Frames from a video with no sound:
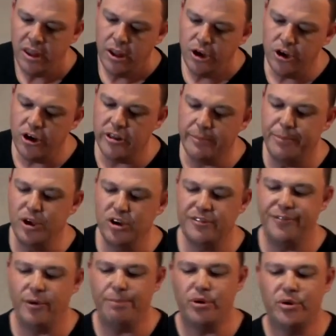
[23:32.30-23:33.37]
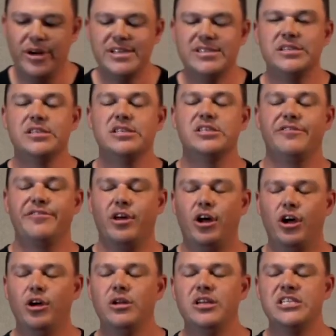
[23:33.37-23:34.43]
You know, the beautiful presence of the
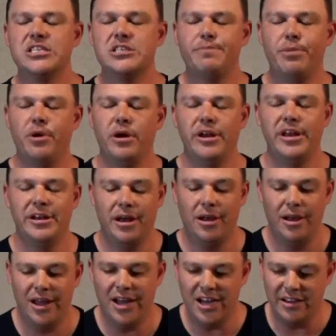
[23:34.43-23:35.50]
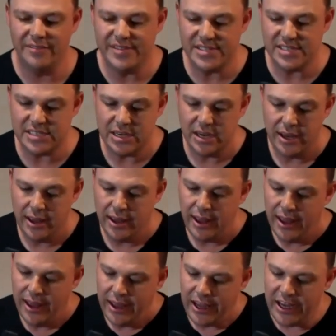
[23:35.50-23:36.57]
Holy Spirit in our lives
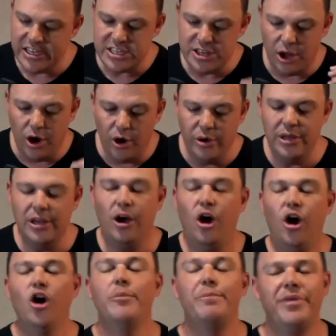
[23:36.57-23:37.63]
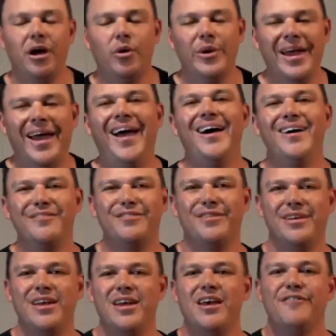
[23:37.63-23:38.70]
is the only hope that we have
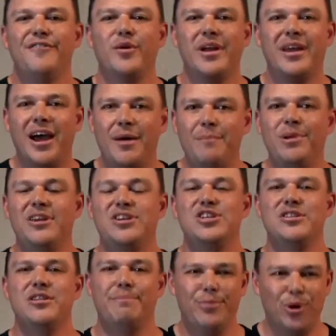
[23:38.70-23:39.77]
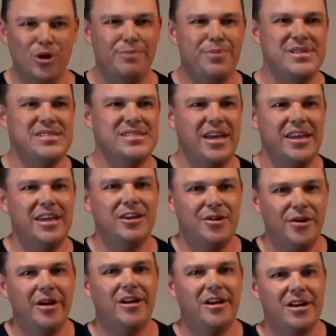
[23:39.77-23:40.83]
for accomplishing the purpose that he
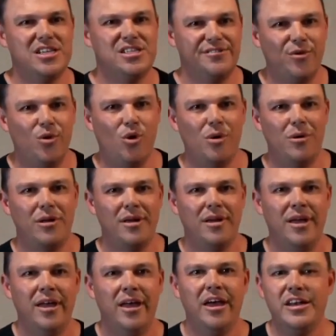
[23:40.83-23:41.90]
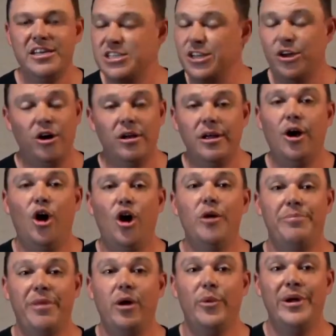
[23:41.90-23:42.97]
created us for. It is the only hope
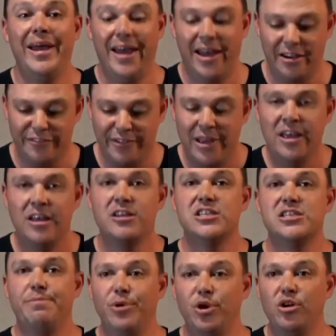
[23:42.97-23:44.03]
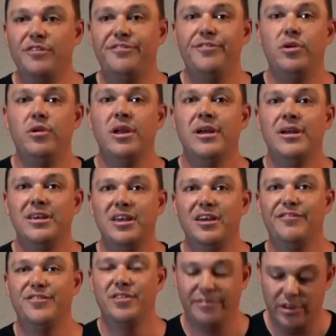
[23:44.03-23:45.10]
that we have, this beautiful
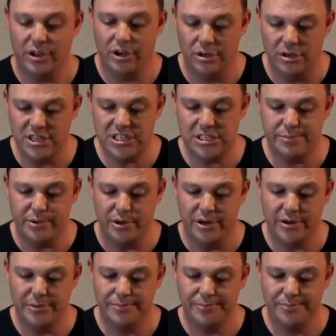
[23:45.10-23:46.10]
gift of the Holy Spirit.